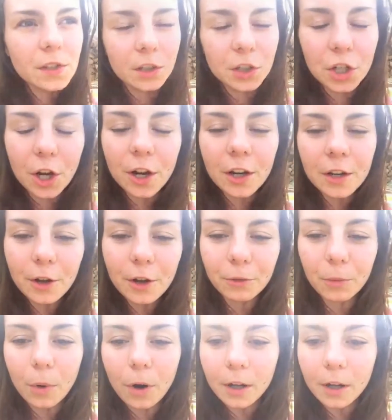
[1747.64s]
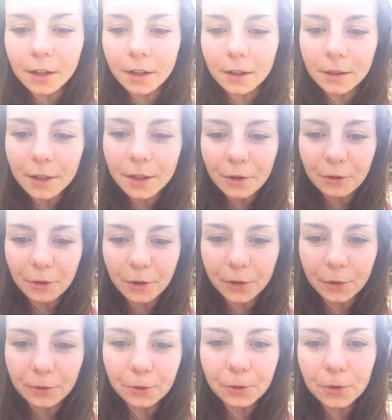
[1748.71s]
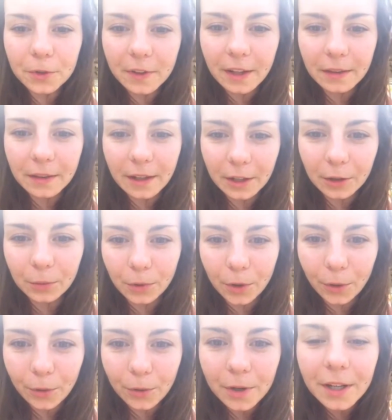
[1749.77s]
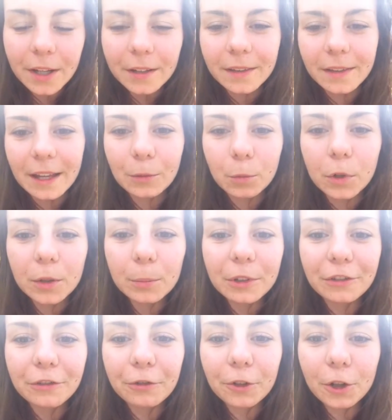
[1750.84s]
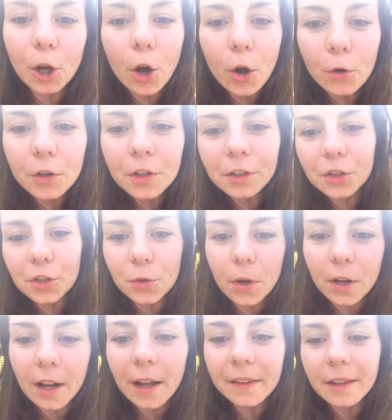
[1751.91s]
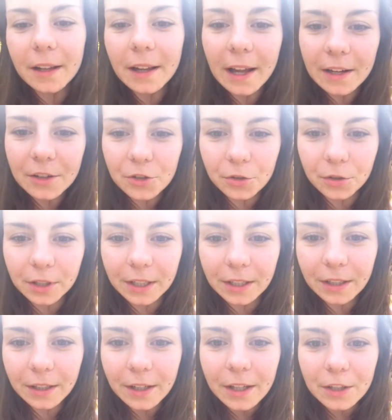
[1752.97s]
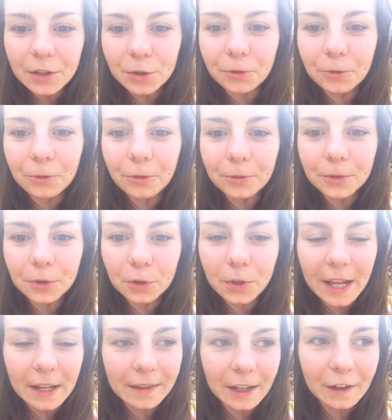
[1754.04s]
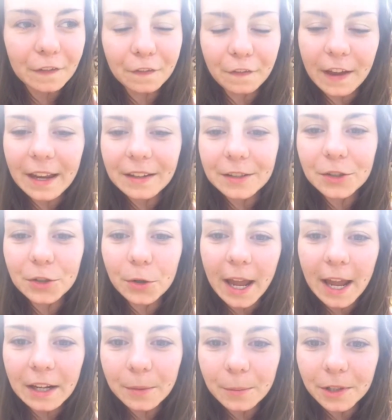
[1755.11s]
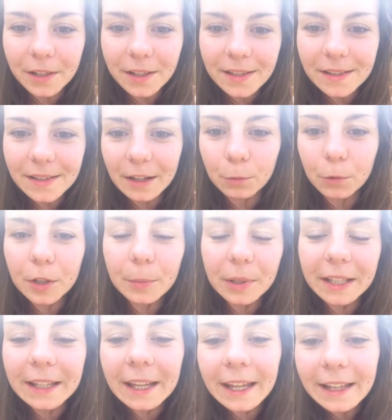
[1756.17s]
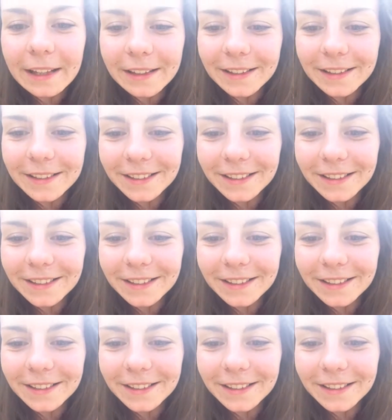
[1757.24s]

a ton of water for the food that they grow, that will be flown to another country and then fed to animals that will be killed